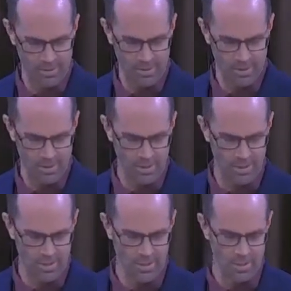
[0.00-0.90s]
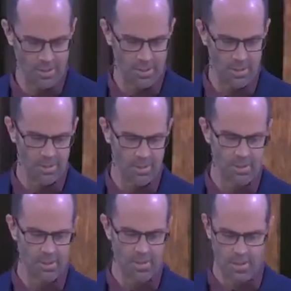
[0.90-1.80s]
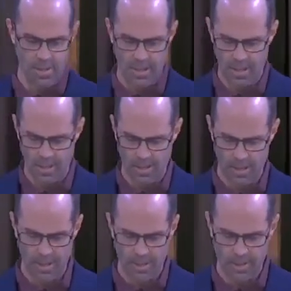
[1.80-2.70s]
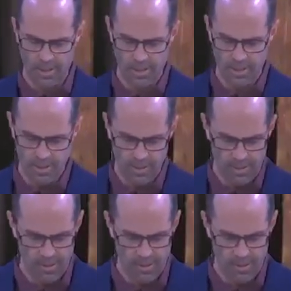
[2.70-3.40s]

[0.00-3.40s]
(silence)